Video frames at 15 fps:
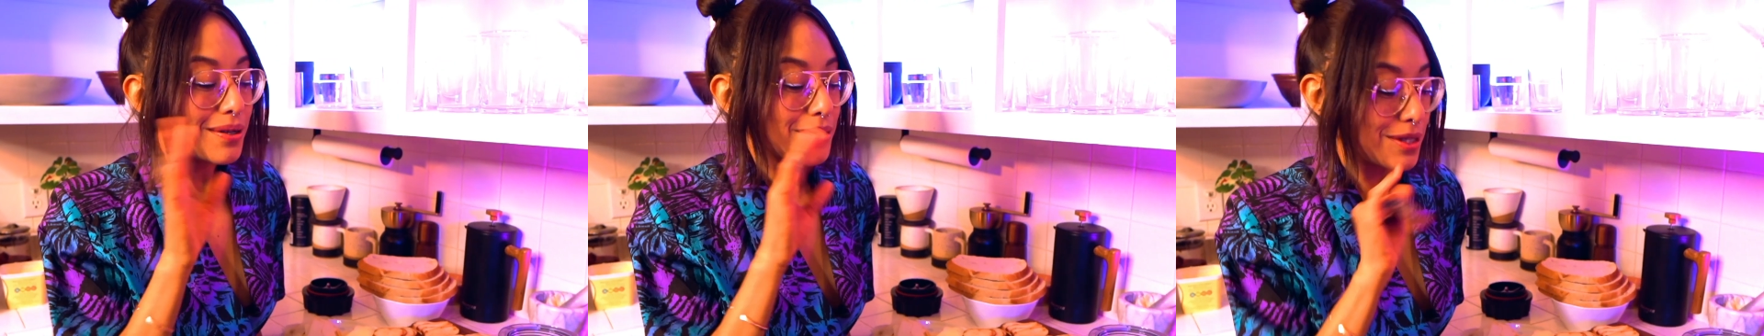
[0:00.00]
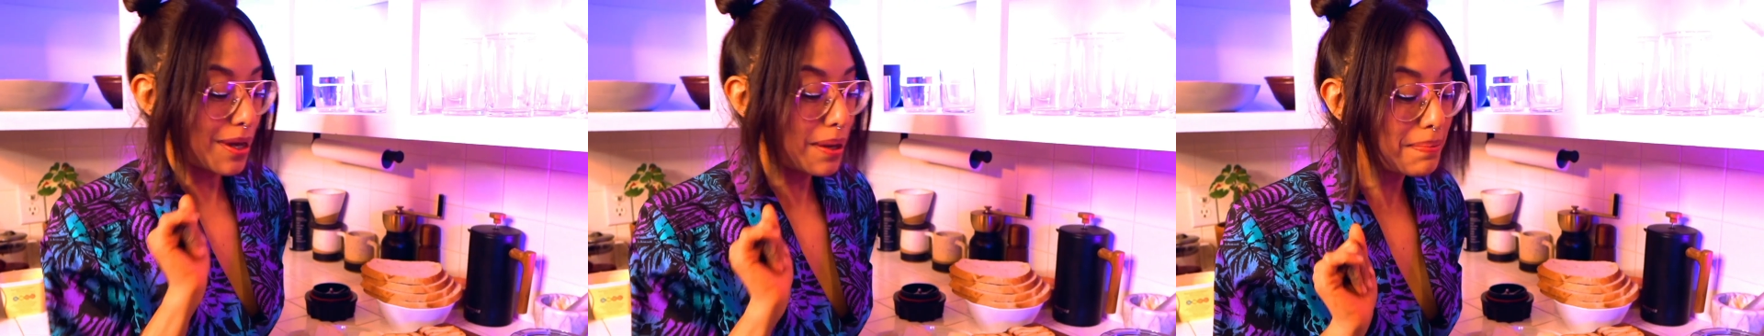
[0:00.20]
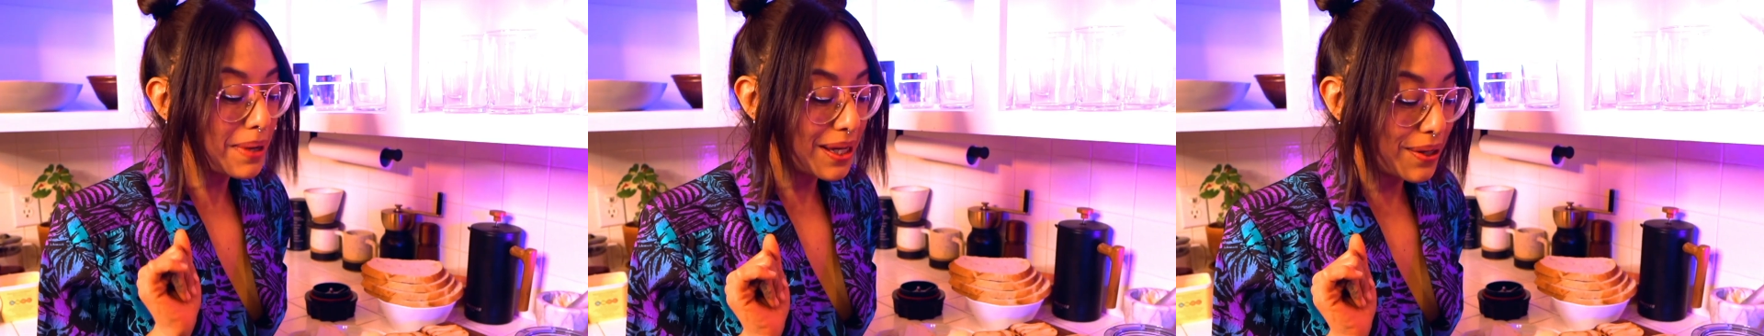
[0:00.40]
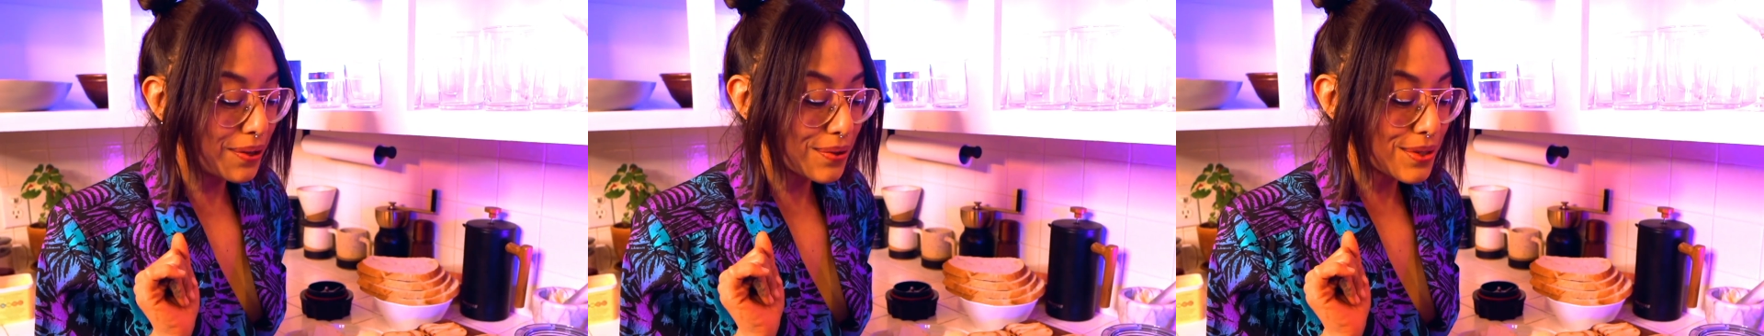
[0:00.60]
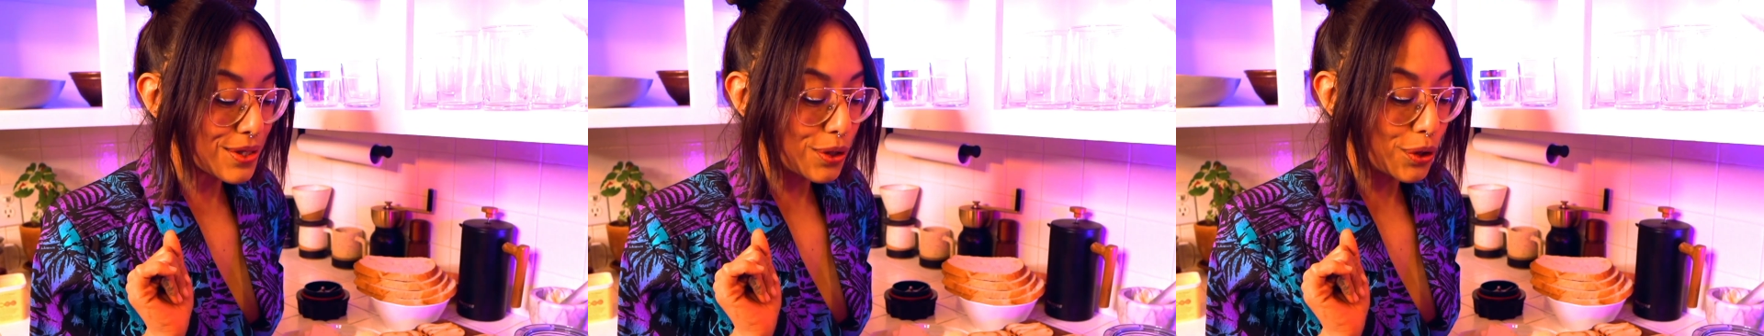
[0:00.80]

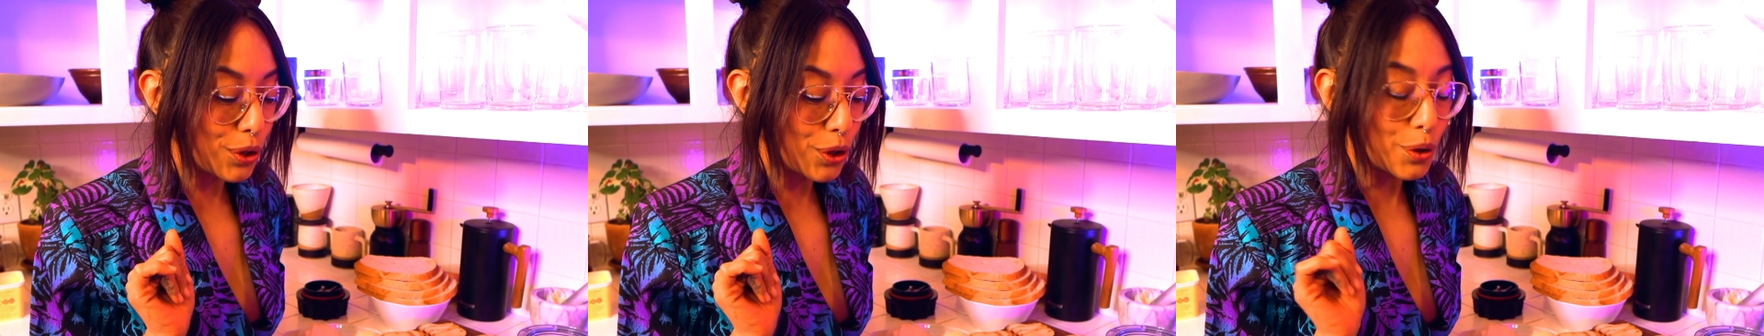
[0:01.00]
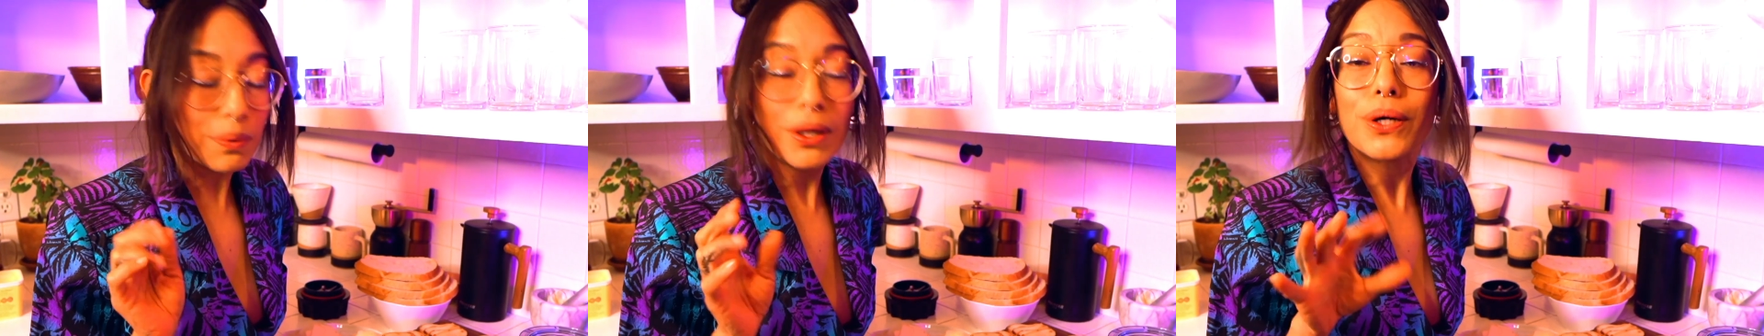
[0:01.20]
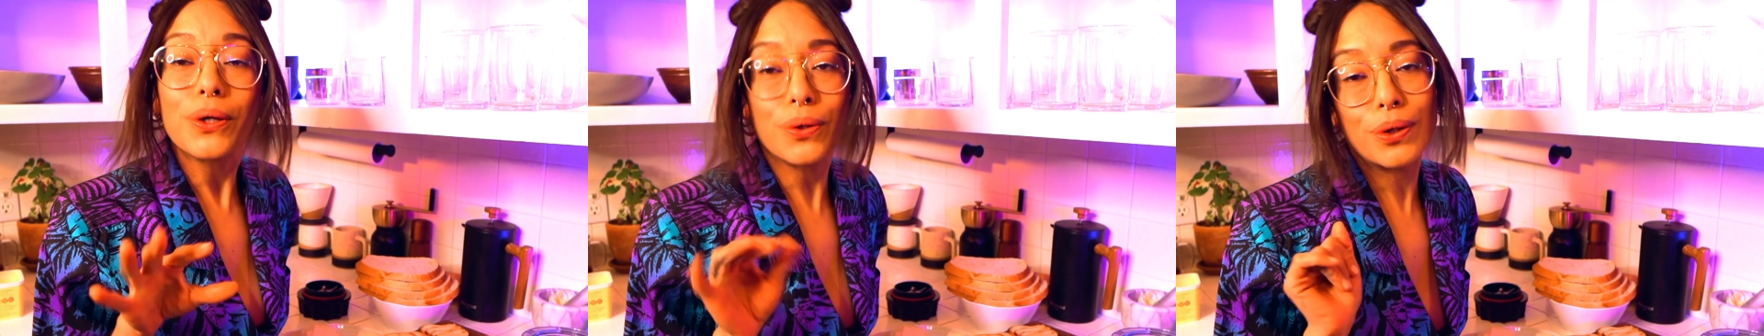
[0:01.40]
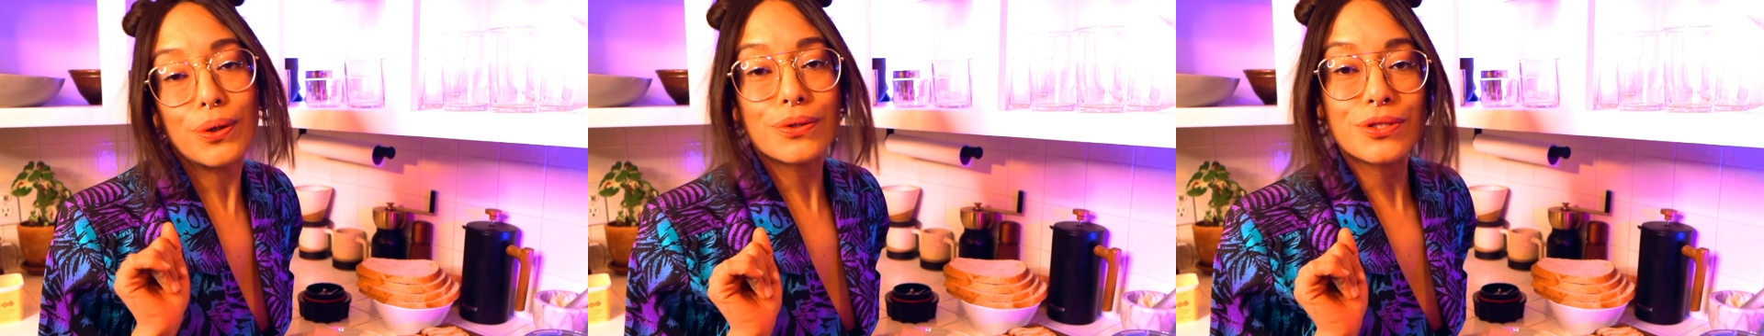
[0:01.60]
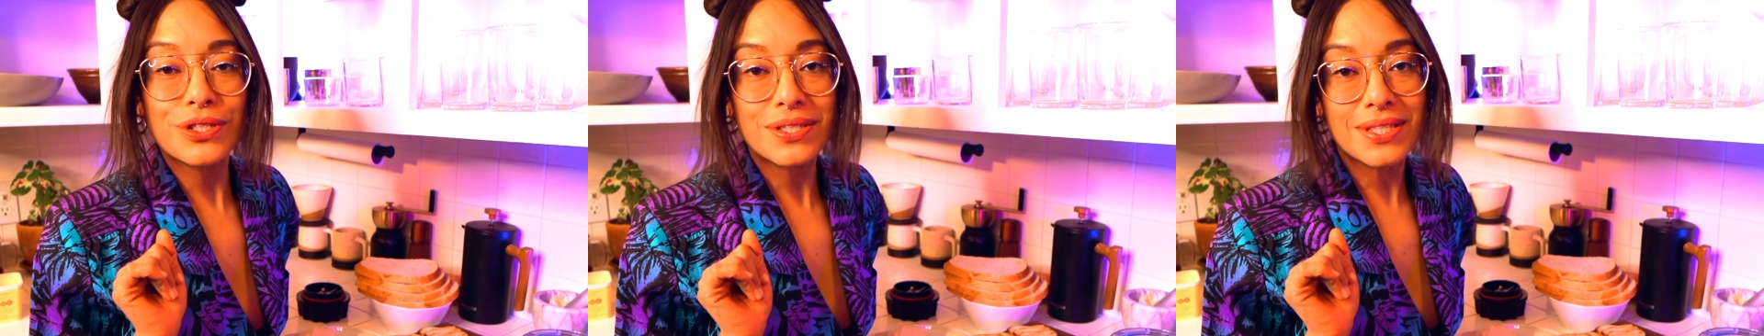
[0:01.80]
tomato soup
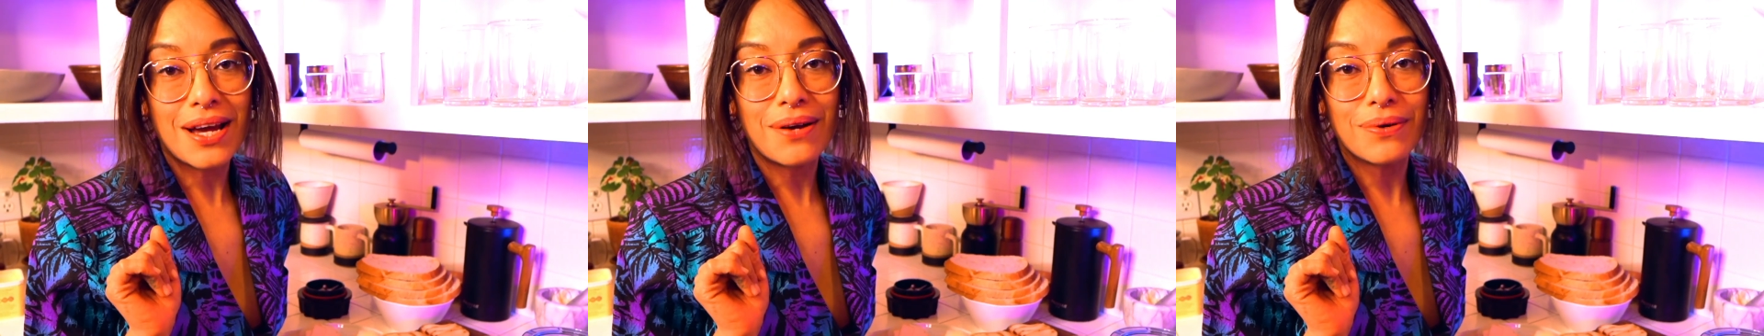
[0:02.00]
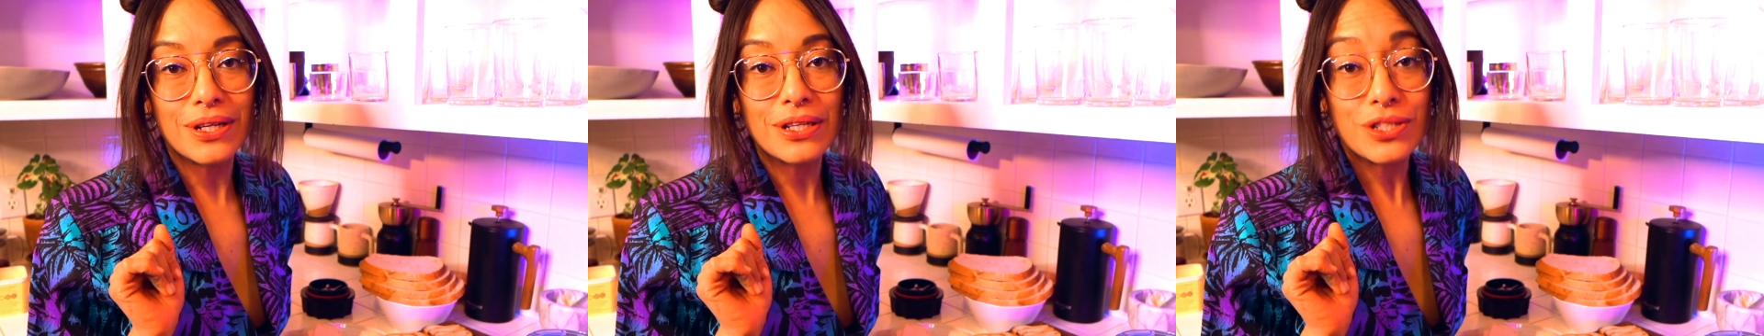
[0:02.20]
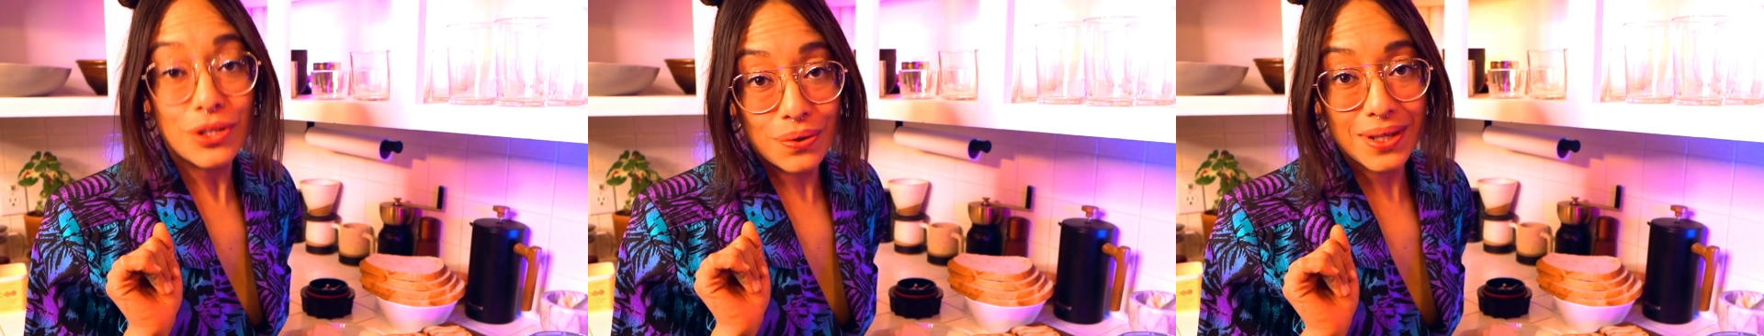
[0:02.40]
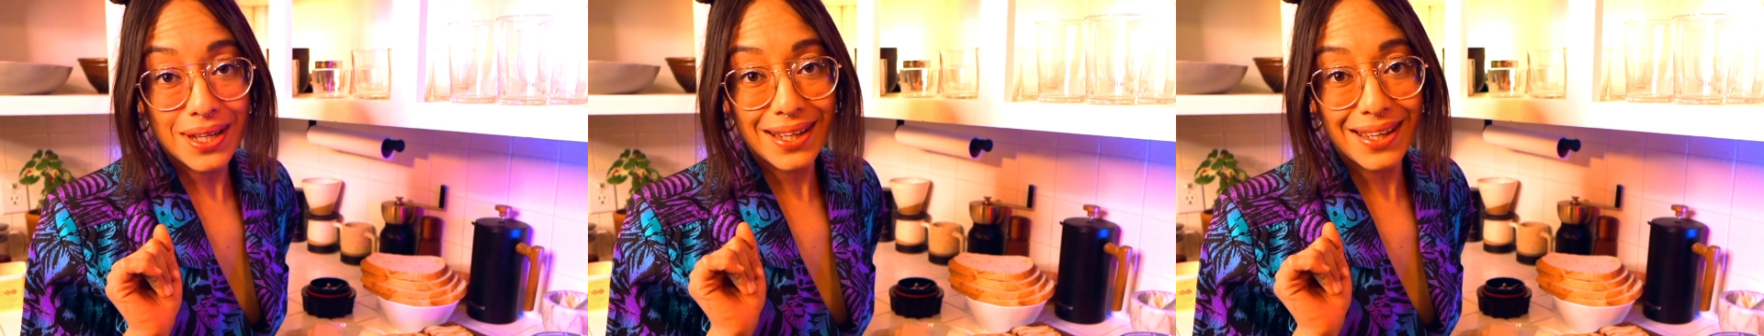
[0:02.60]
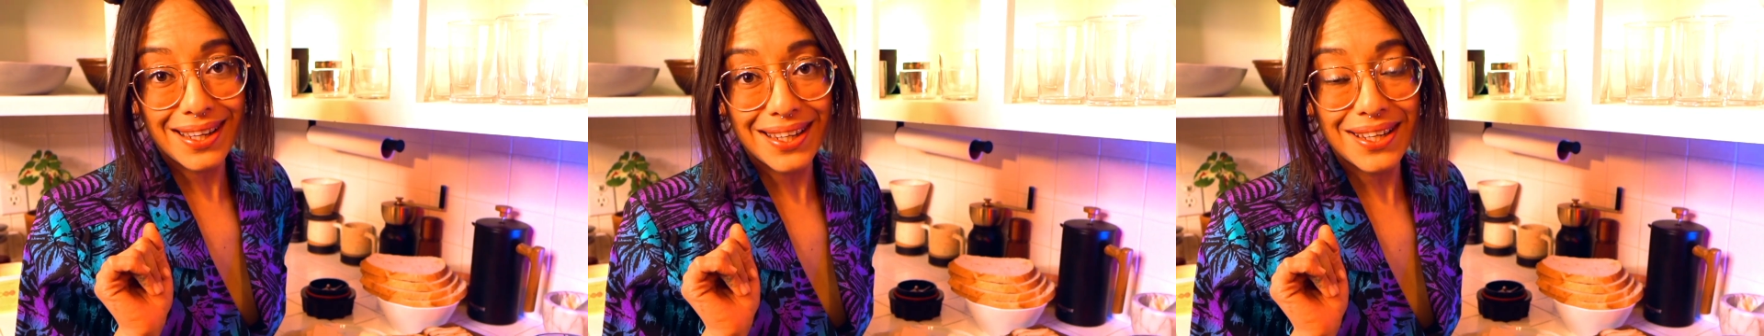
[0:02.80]
grilled cheese sandwich,
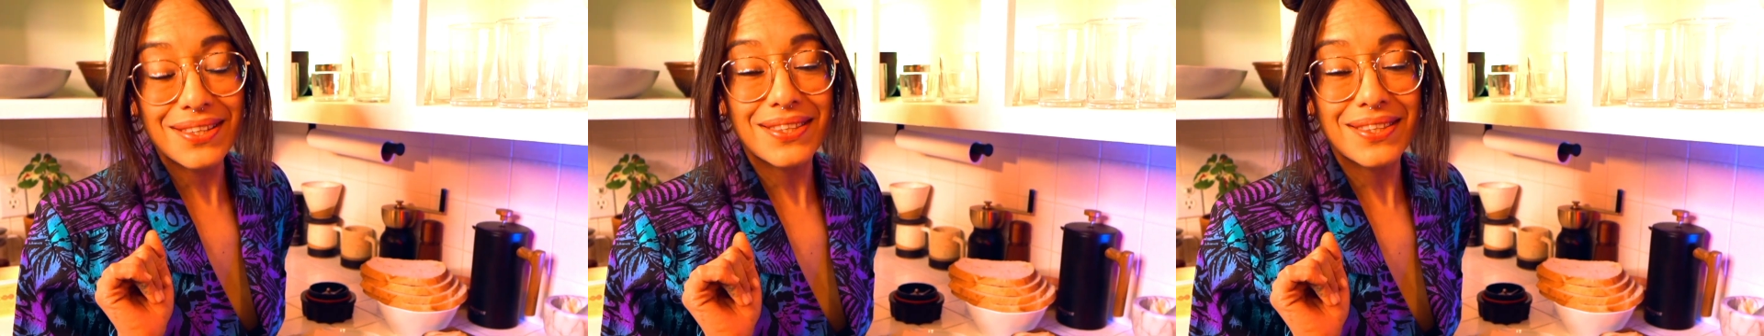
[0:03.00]
okay?